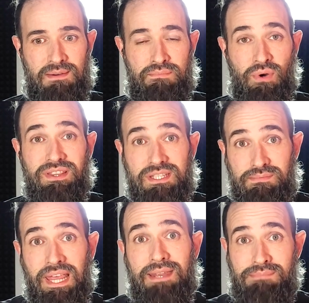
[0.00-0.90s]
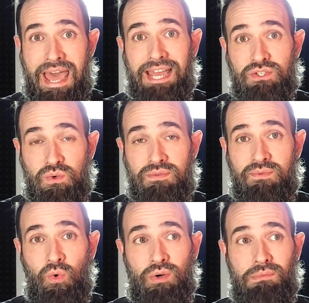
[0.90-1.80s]
bring this plant back to a
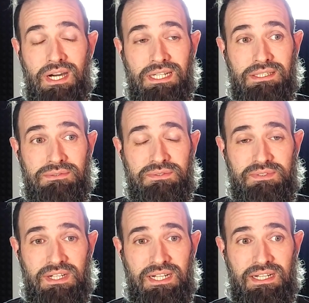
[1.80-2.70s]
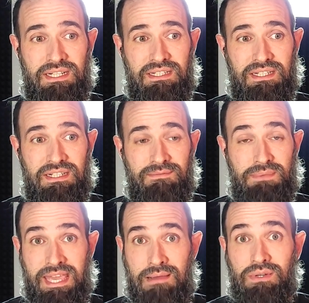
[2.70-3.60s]
form of
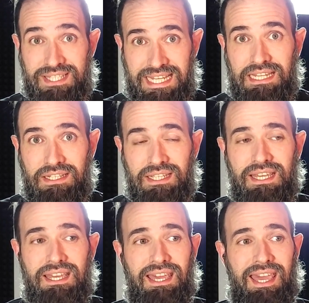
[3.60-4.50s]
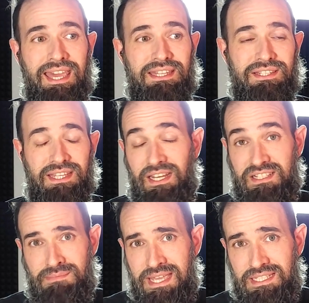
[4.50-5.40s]
being able to seed. And
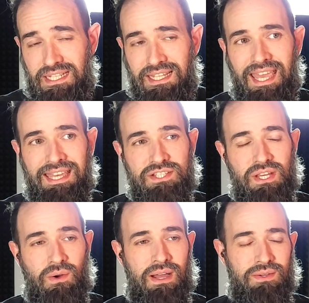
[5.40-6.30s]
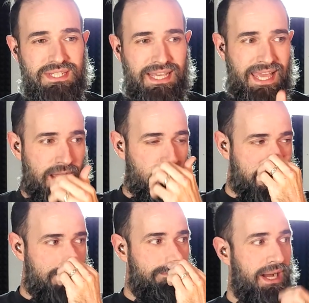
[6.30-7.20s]
it's amazing. And so I was like, how do I
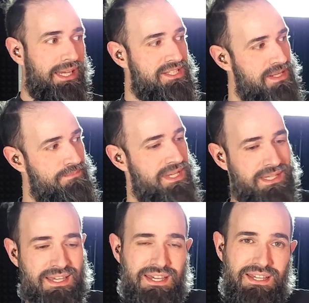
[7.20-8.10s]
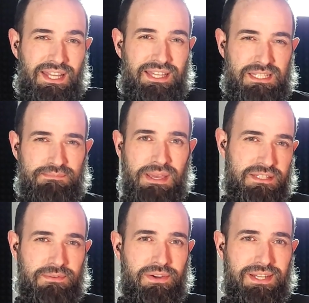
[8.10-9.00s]
combine something like a
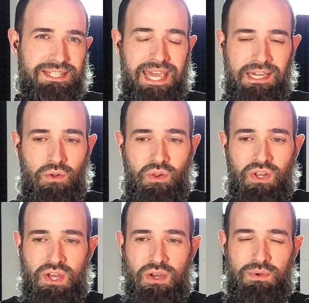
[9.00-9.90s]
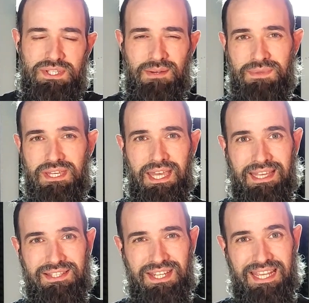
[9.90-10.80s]
spacefaring tale with something
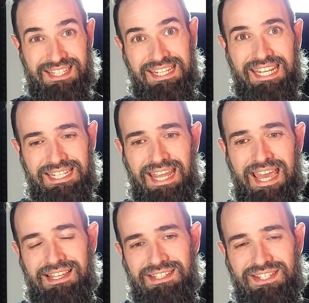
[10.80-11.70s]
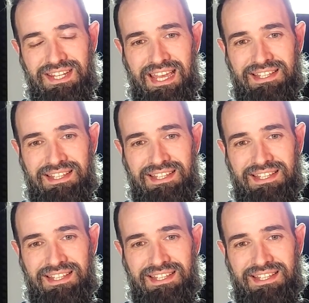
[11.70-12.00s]
as neat as